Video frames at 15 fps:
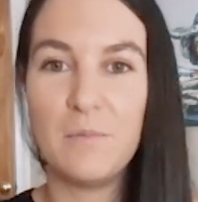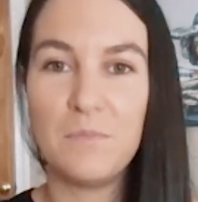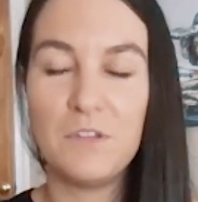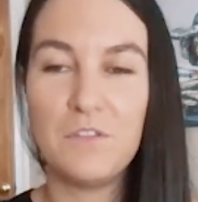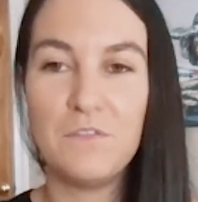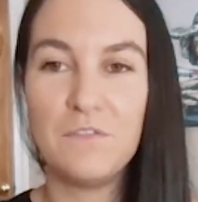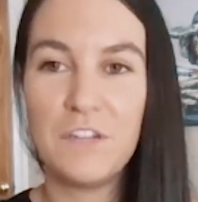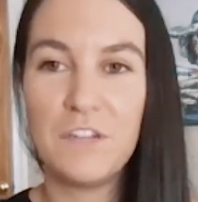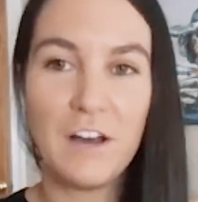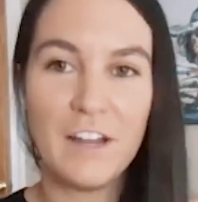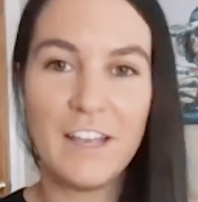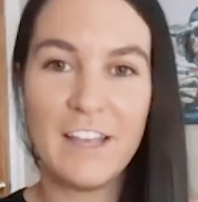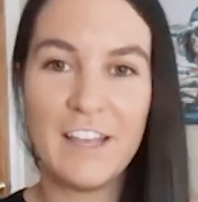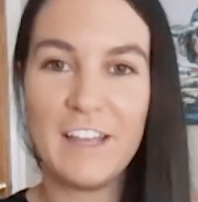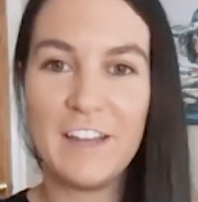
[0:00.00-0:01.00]
you've done
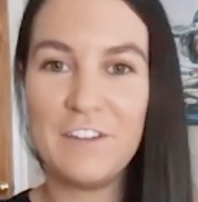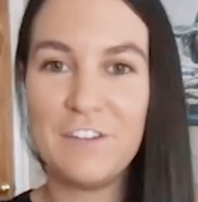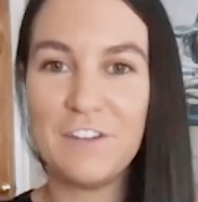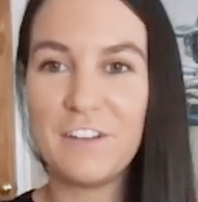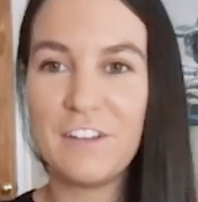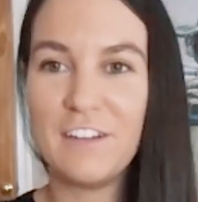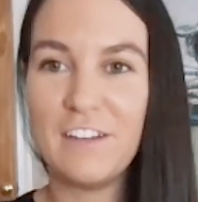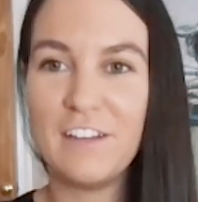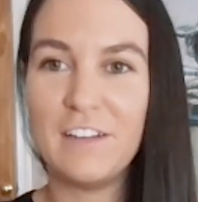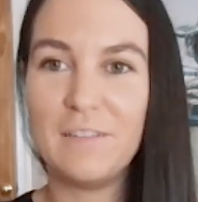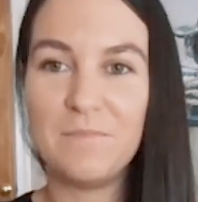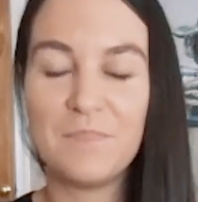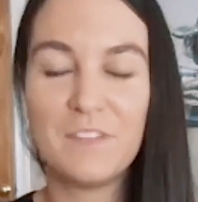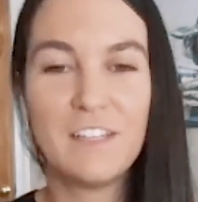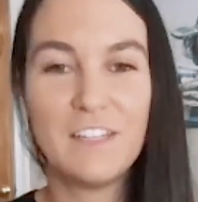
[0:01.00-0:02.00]
it, and you're gonna
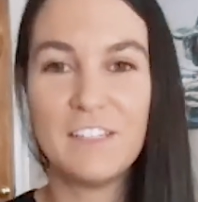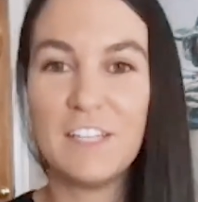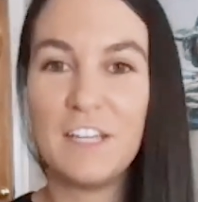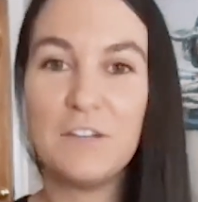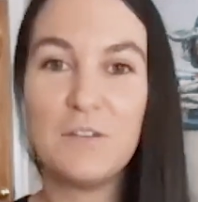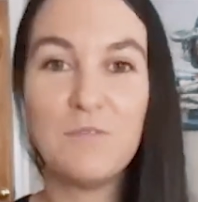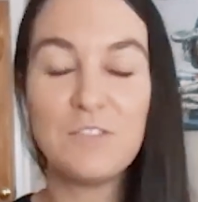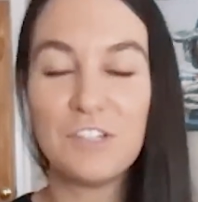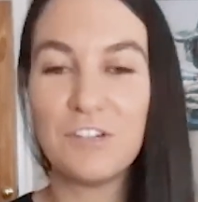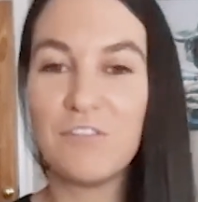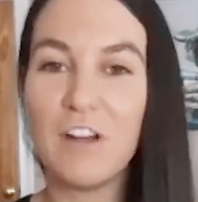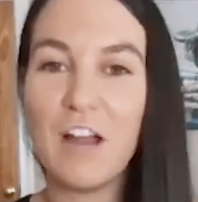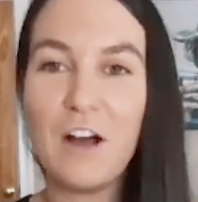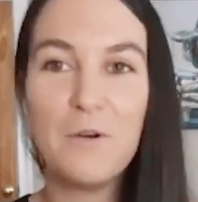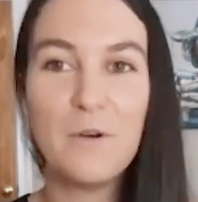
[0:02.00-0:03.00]
continue to
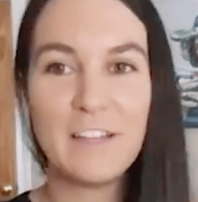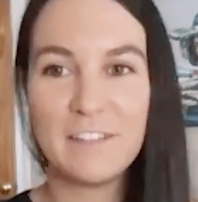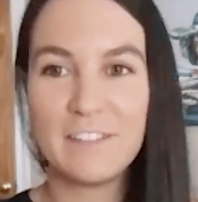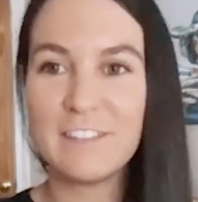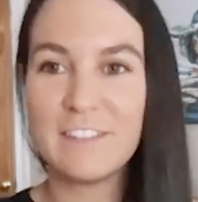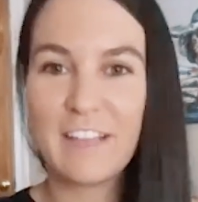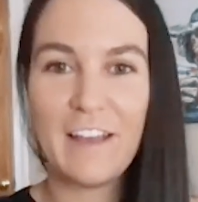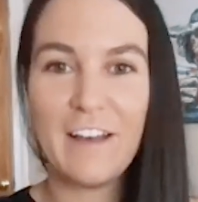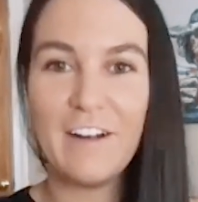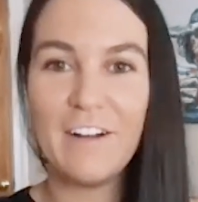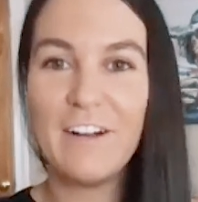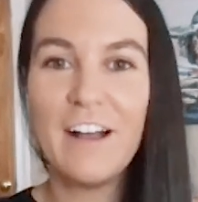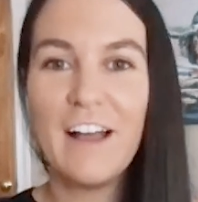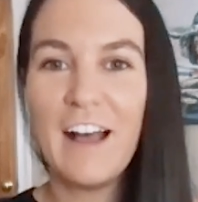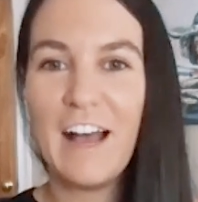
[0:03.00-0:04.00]
grow and
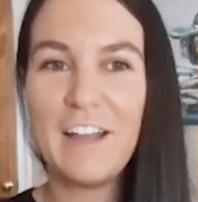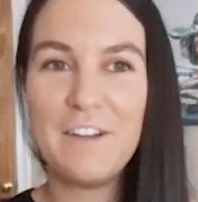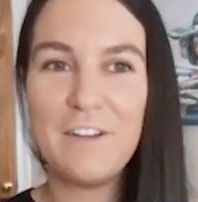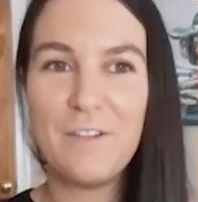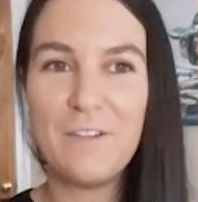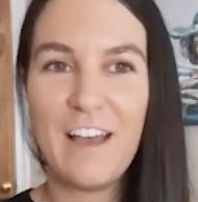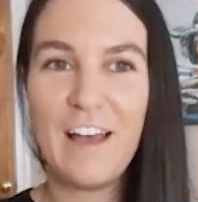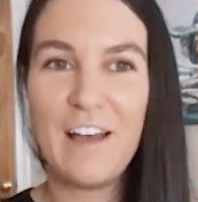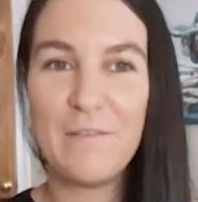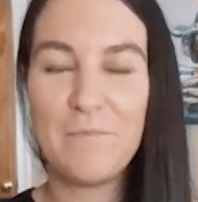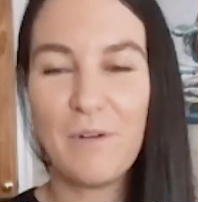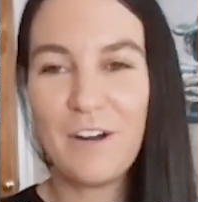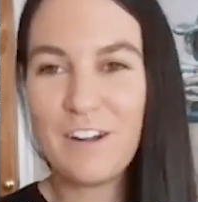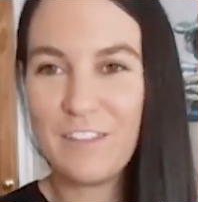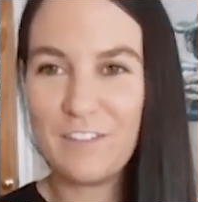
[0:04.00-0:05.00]
scale. I know that
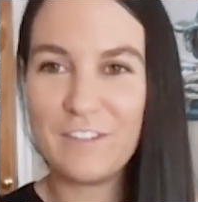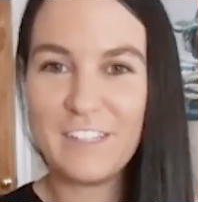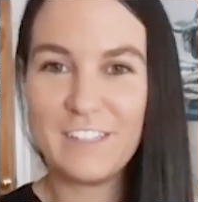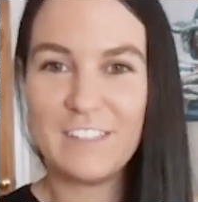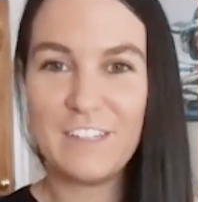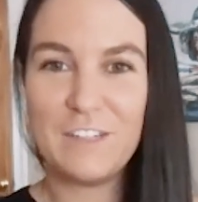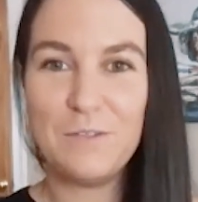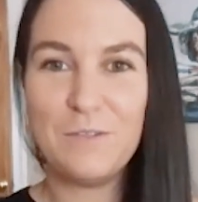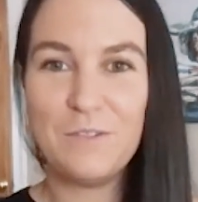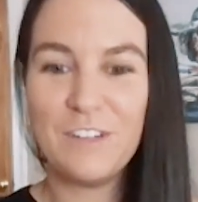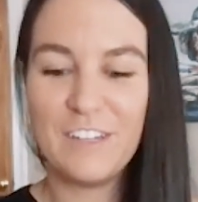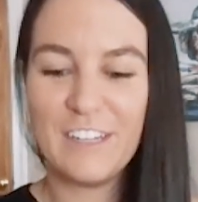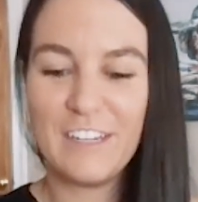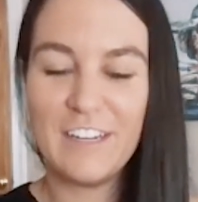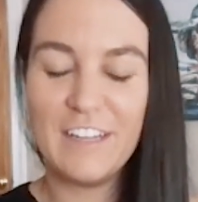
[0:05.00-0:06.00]
part of the reason you
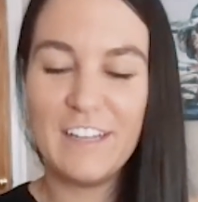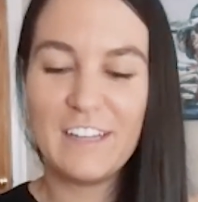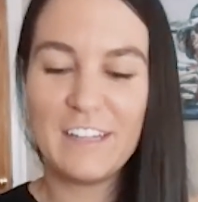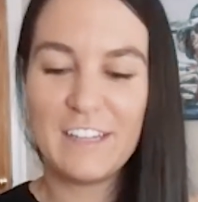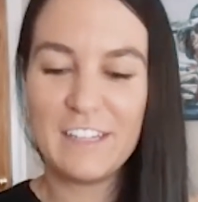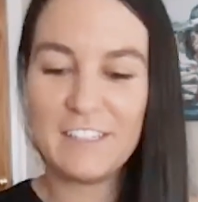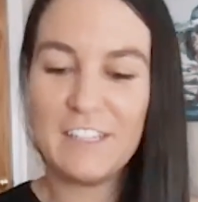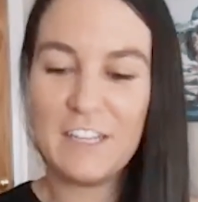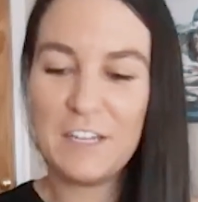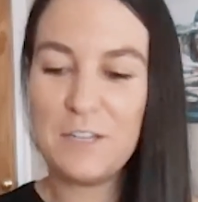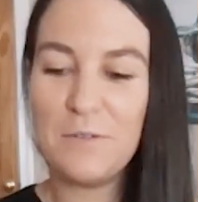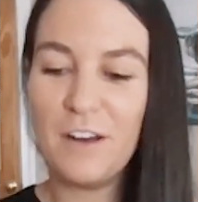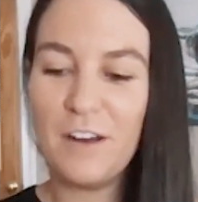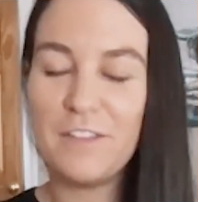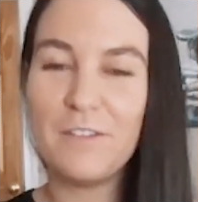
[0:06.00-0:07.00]
couldn't continue
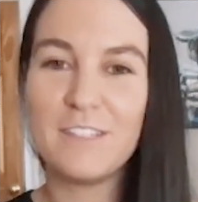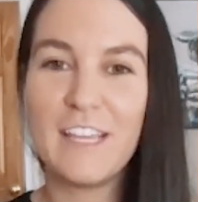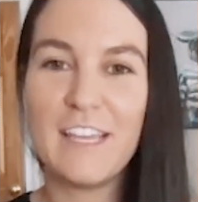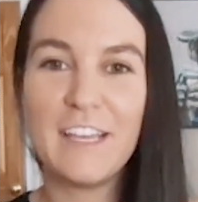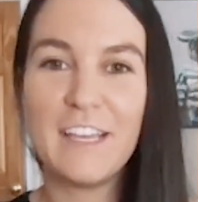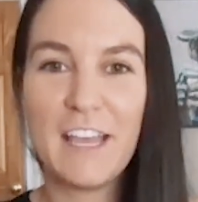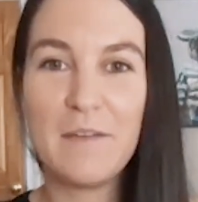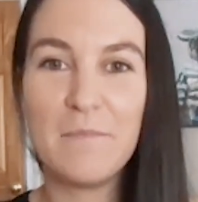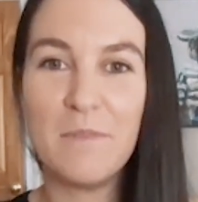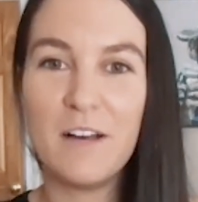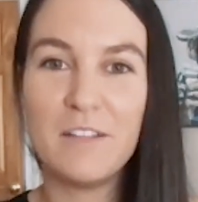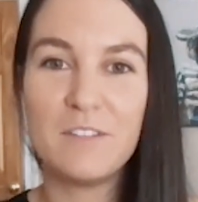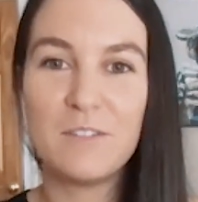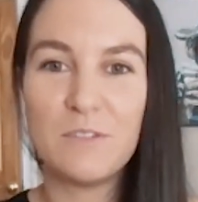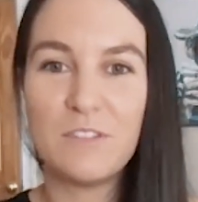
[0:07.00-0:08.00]
on those 8K
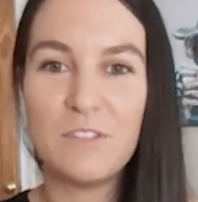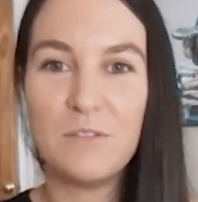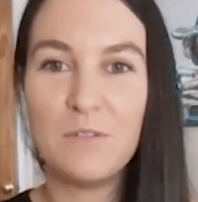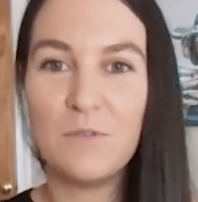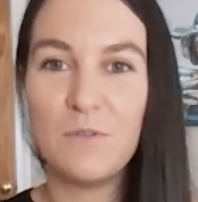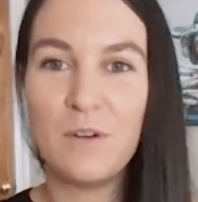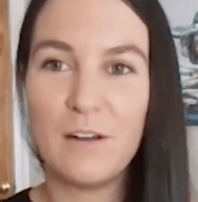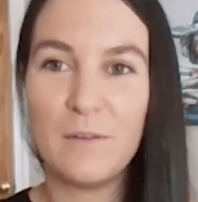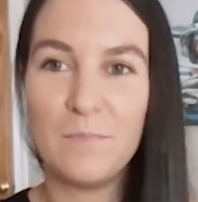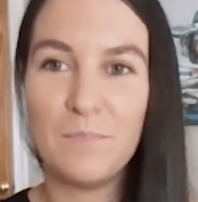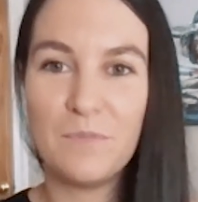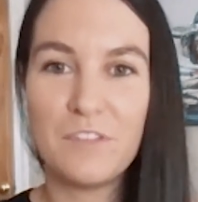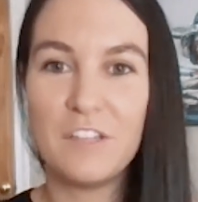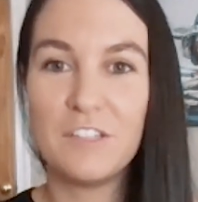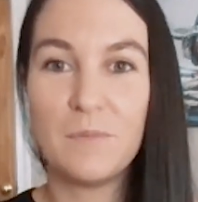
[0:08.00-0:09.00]
months was
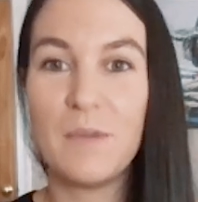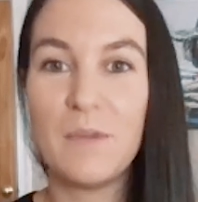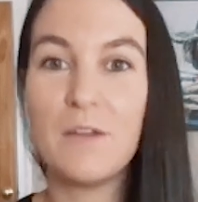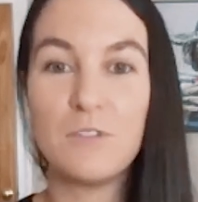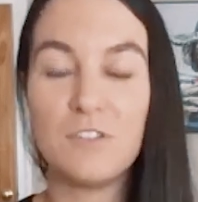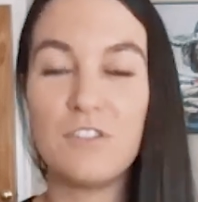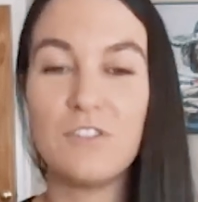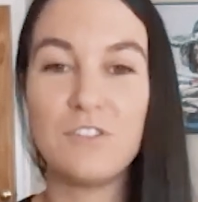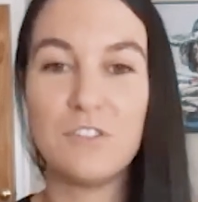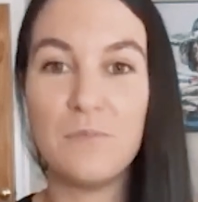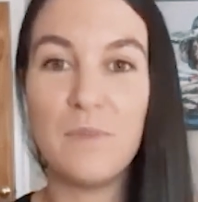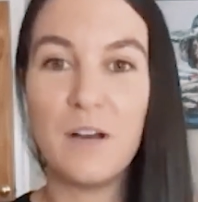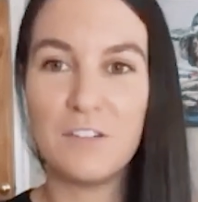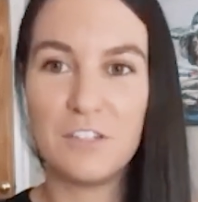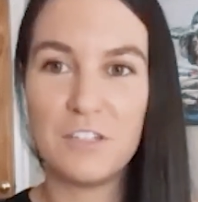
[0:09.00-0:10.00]
the demand was just too
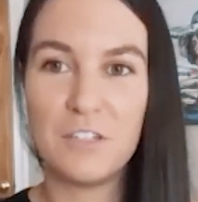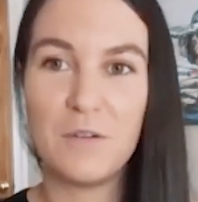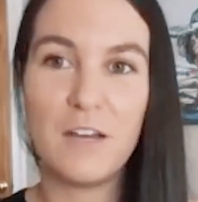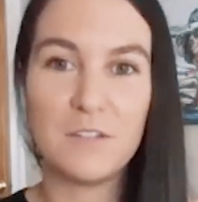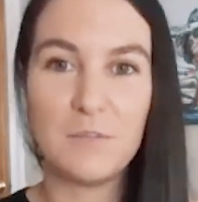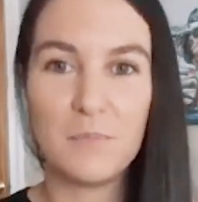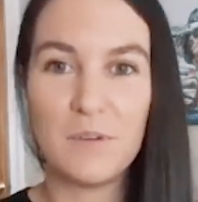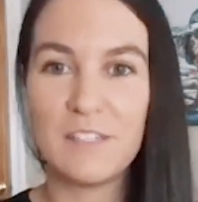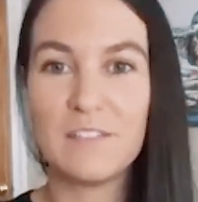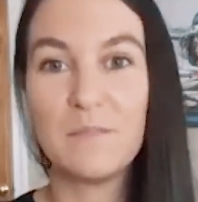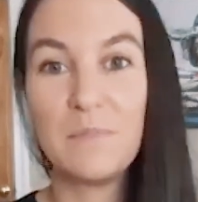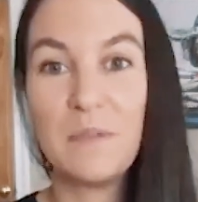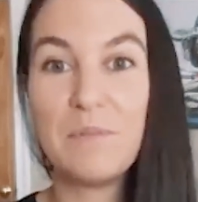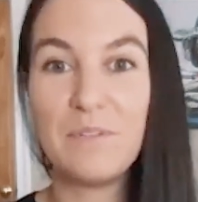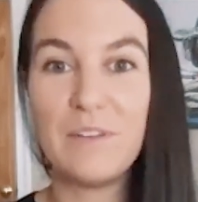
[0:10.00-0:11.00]
much, and you had to bring some
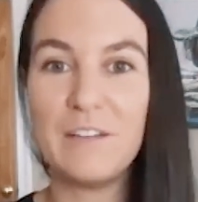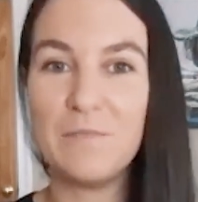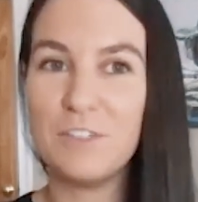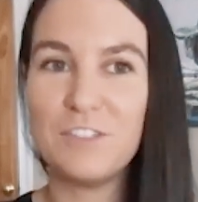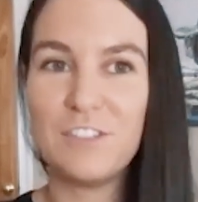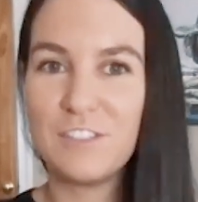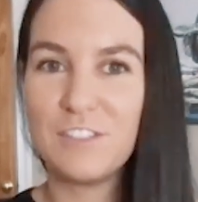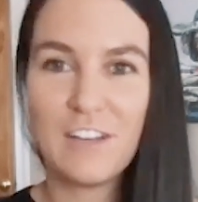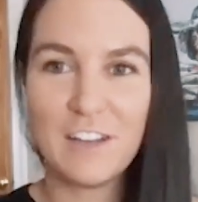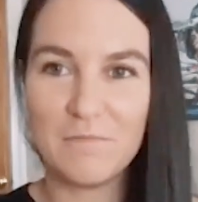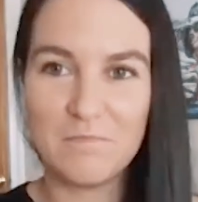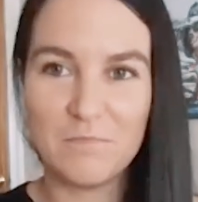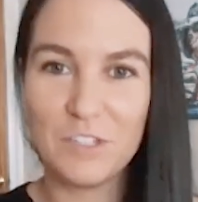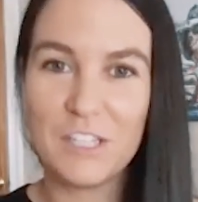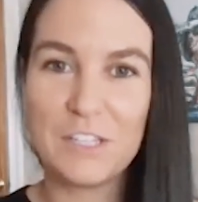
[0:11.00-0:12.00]
people in, which is a
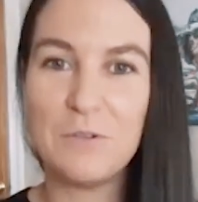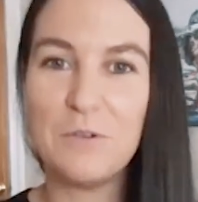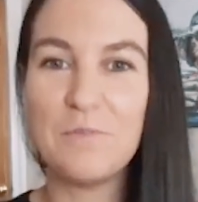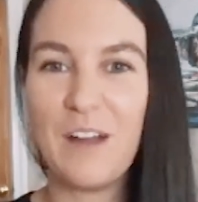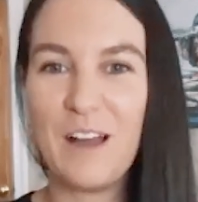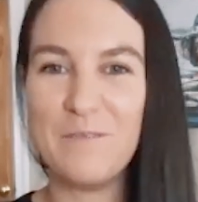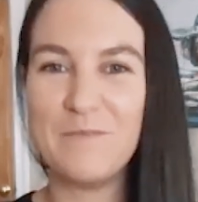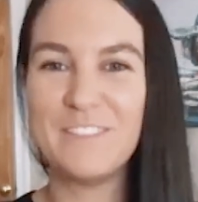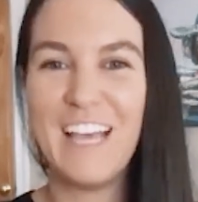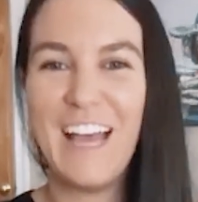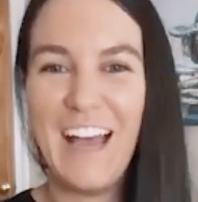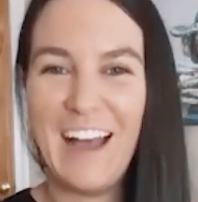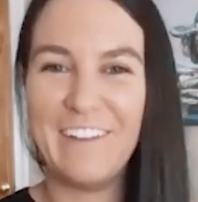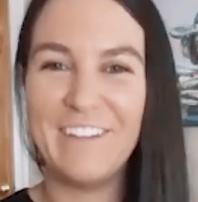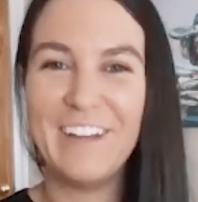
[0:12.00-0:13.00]
really cool problem to
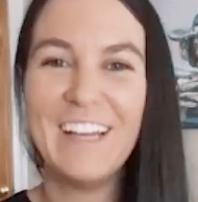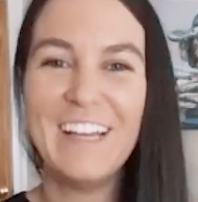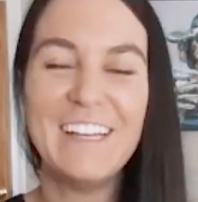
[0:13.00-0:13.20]
have.